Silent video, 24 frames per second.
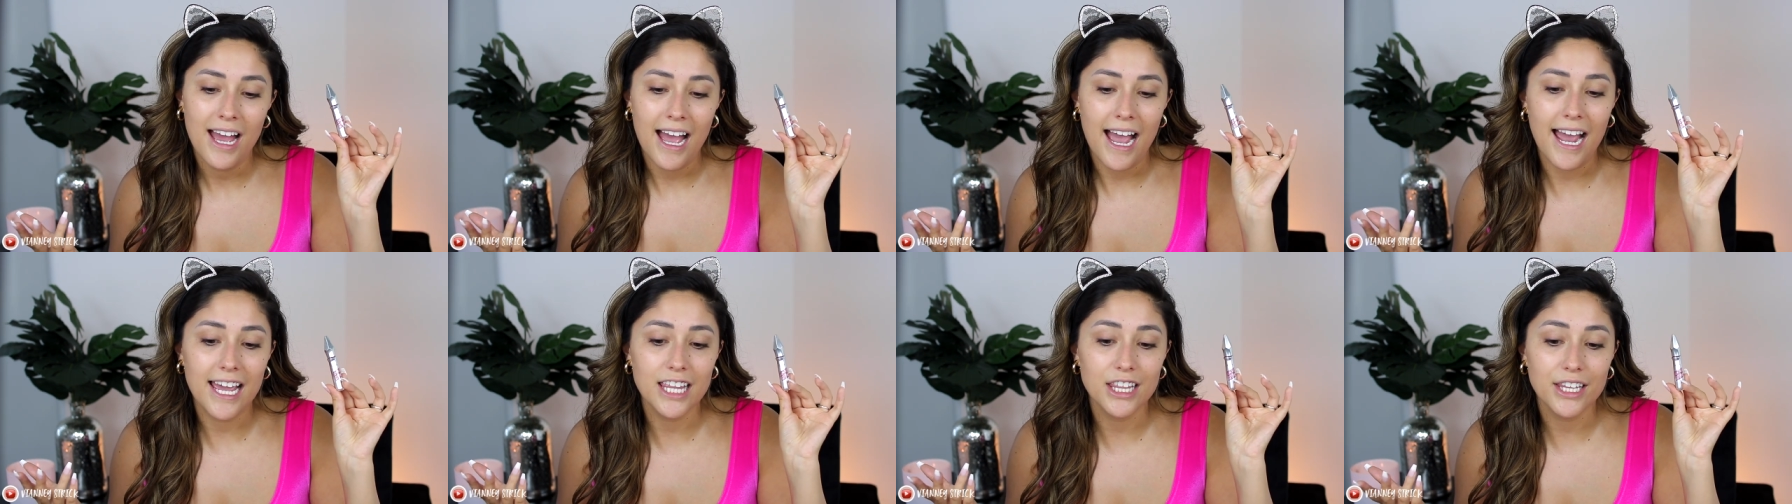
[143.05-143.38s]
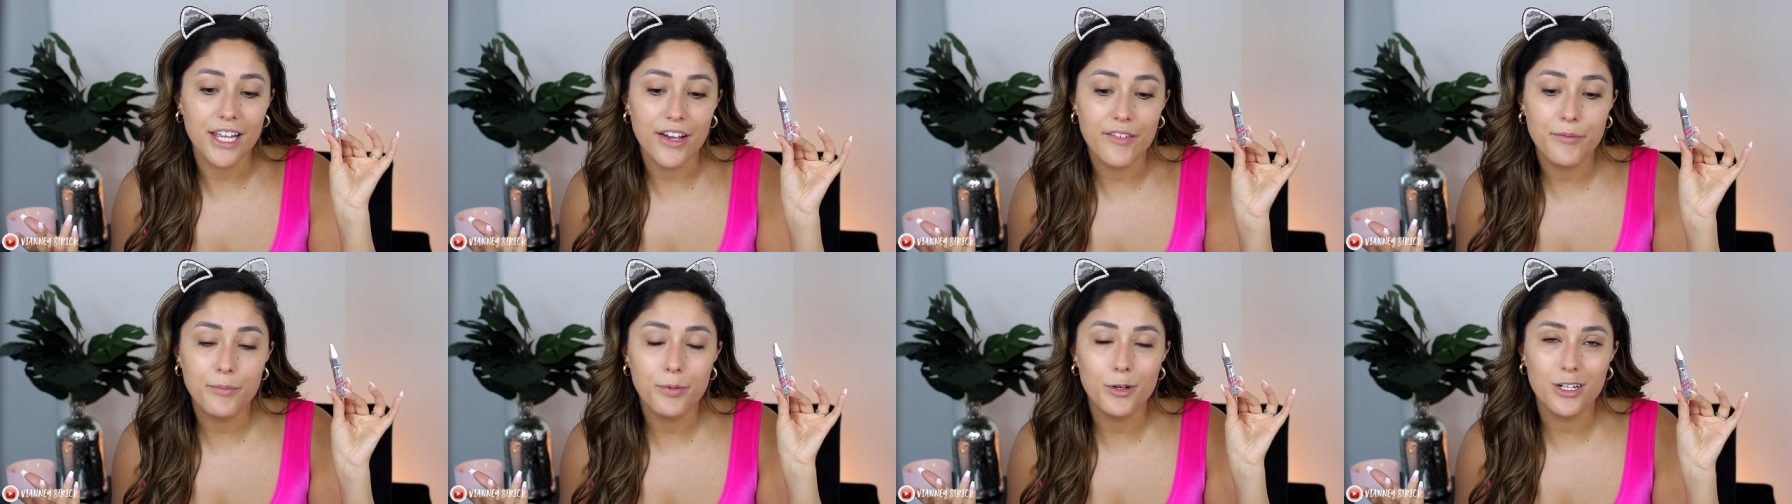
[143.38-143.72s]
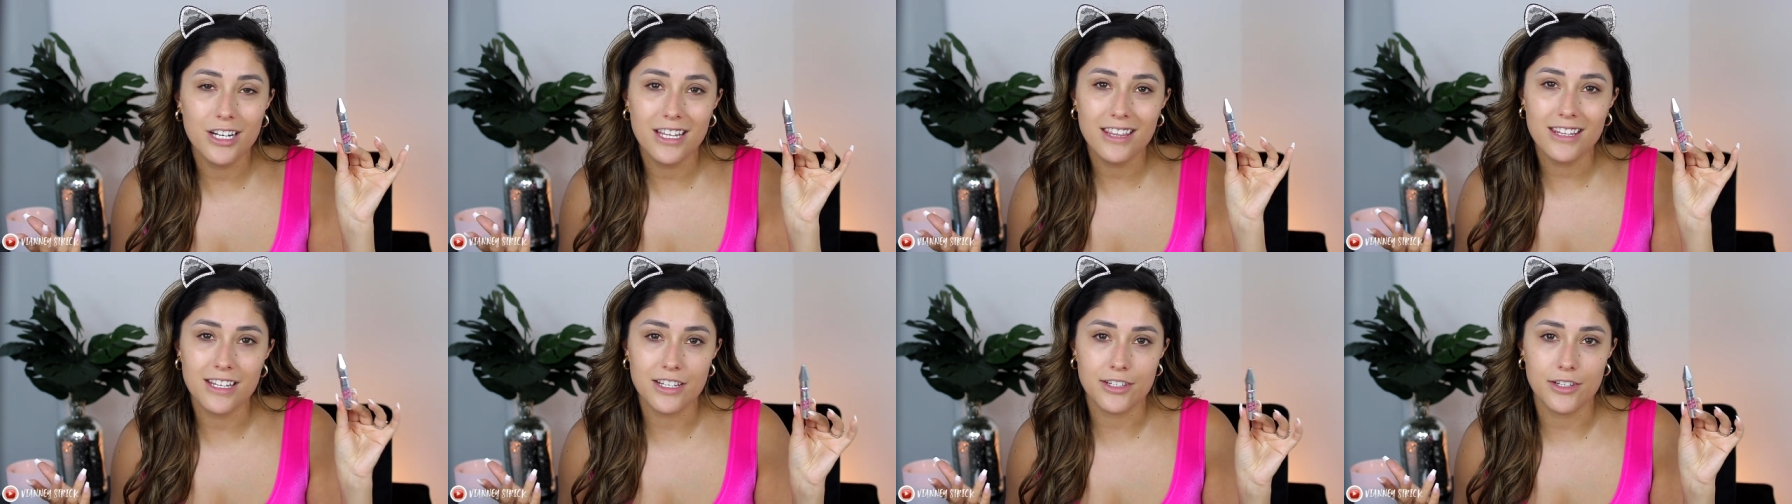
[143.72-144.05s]
I love
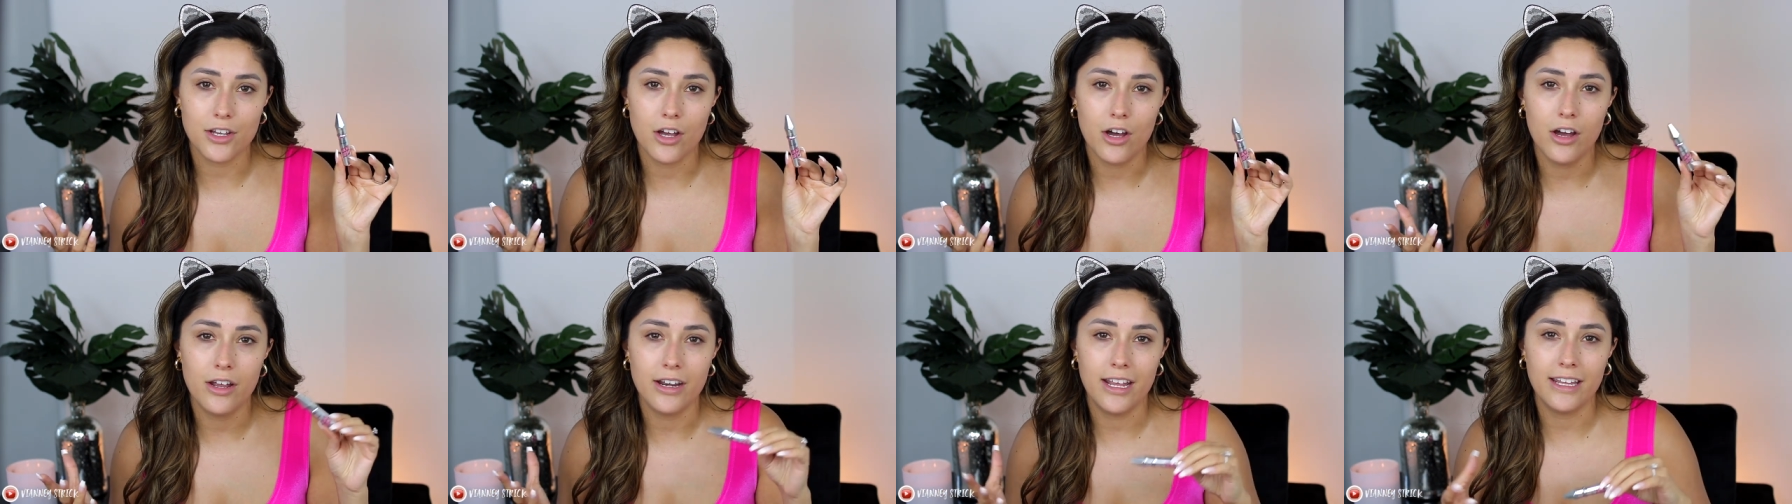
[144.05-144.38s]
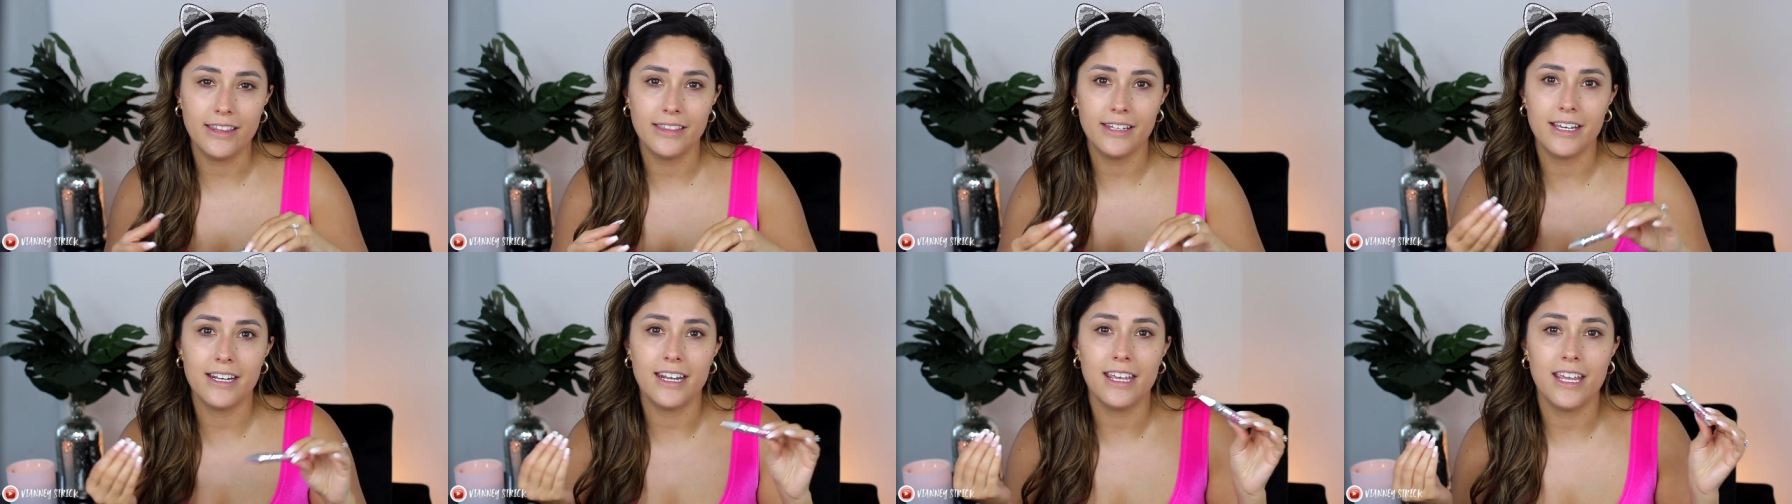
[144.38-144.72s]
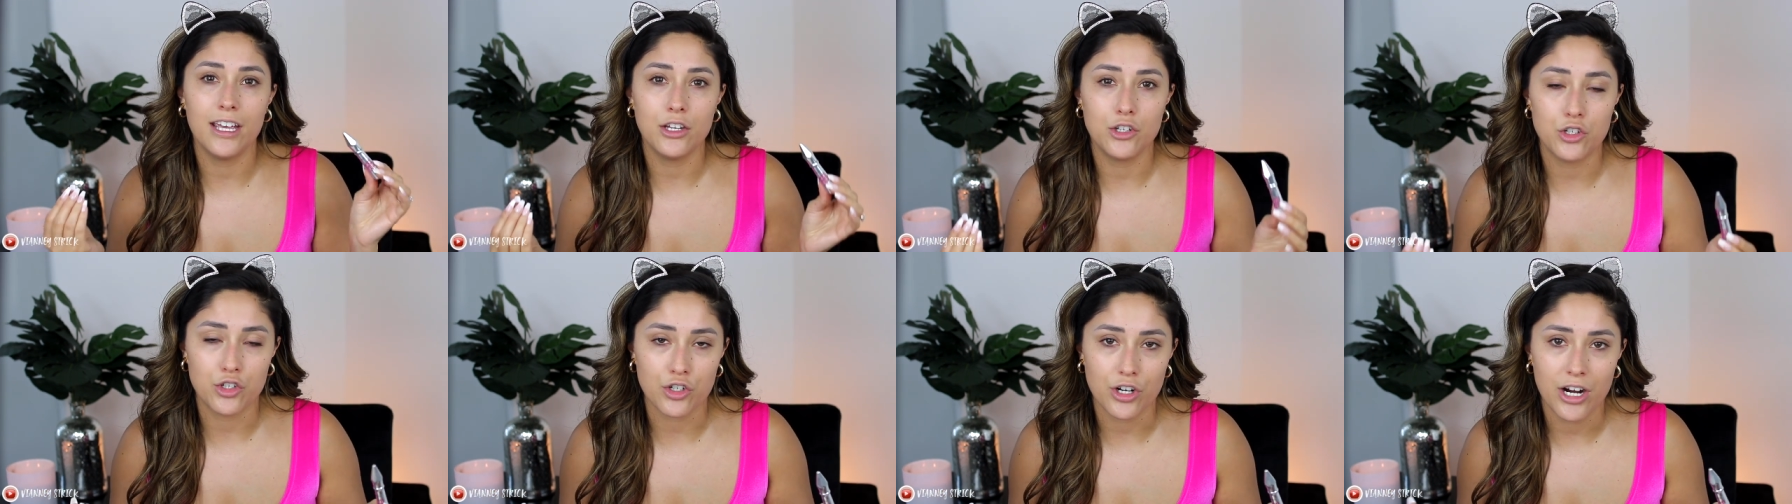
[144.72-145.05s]
putting this on and
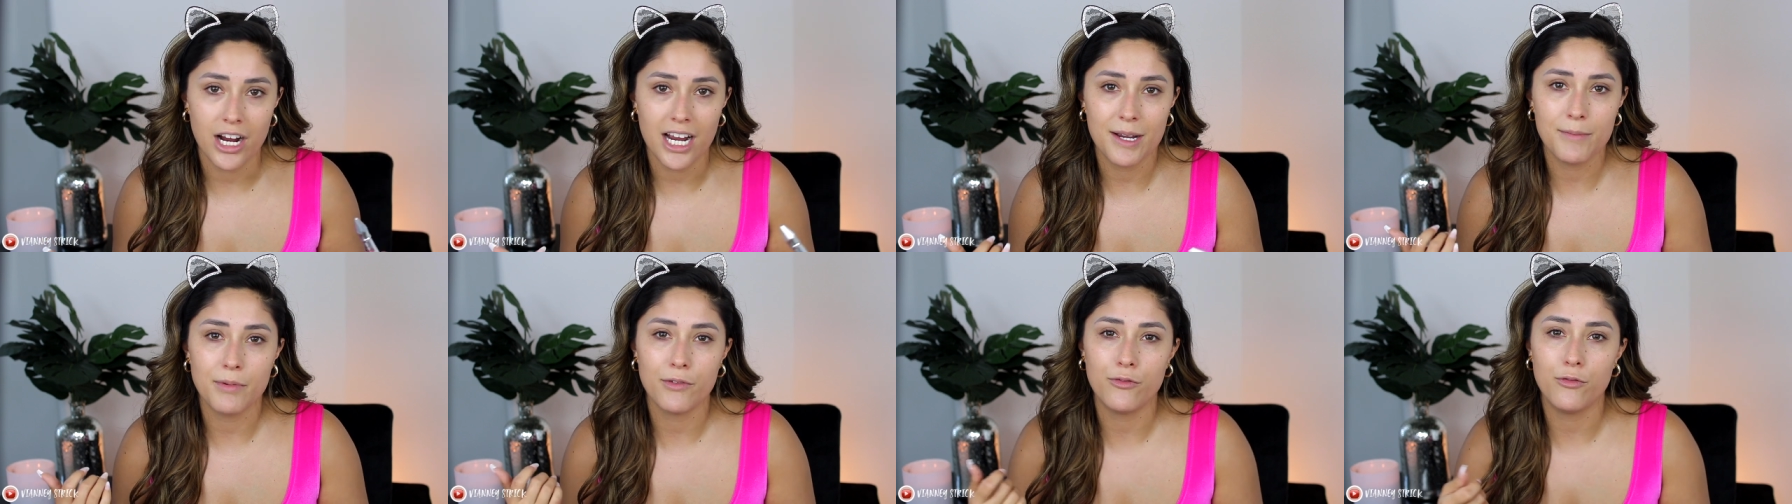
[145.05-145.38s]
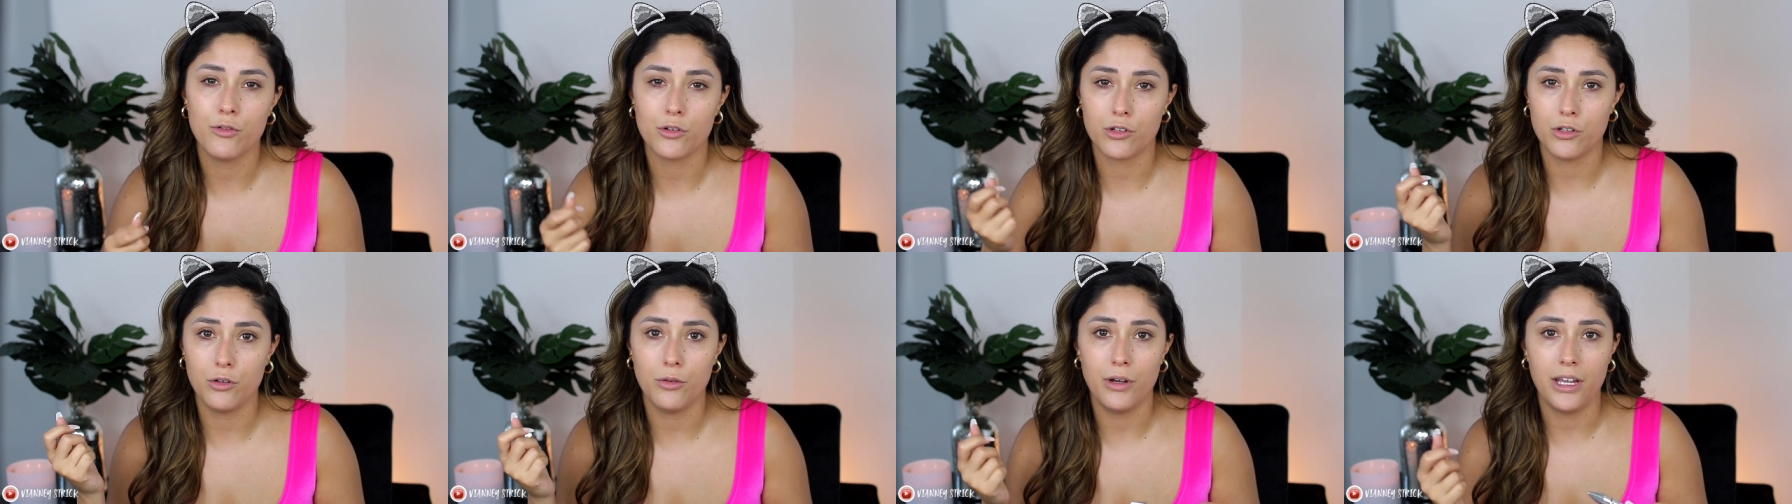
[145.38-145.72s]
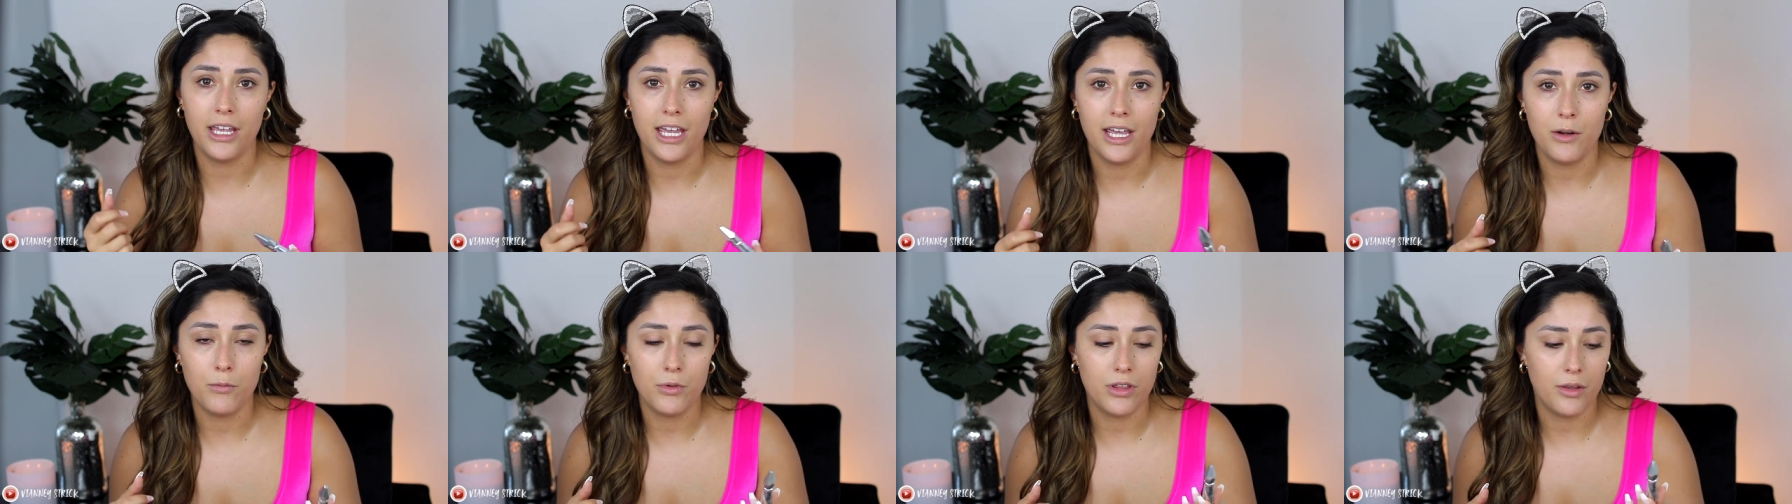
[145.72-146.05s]
letting it dry before
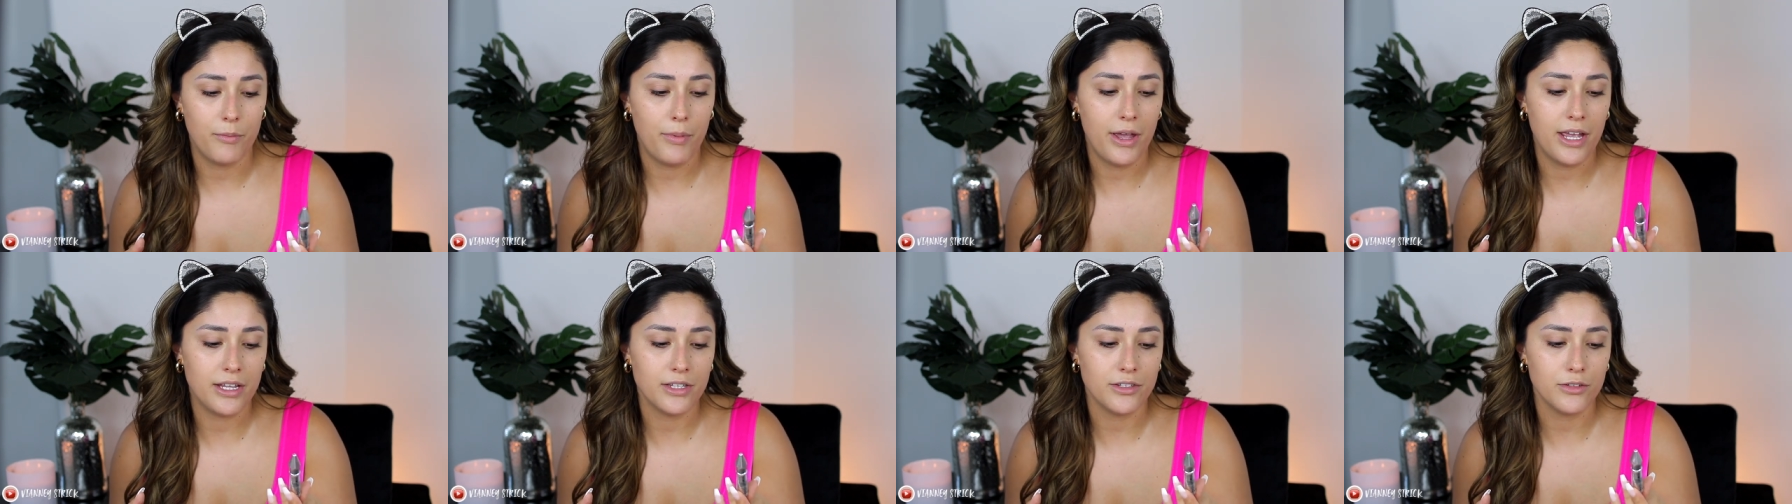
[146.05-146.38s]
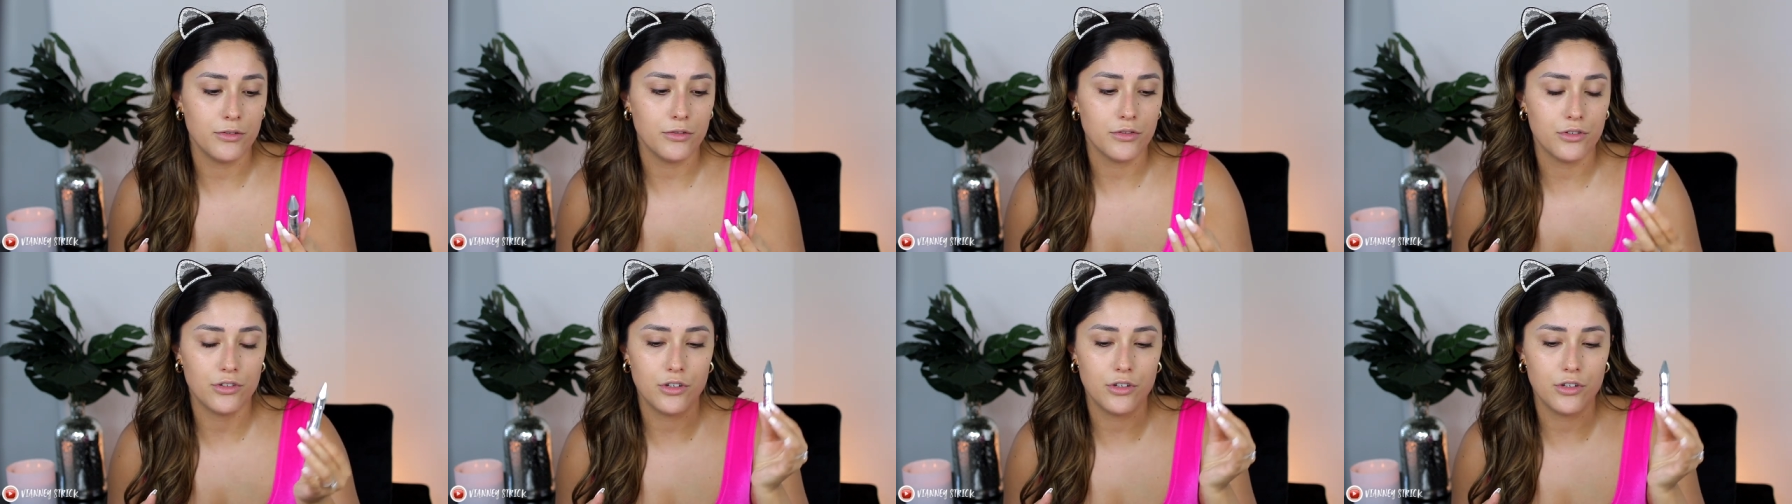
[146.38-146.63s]
going in with a pencil.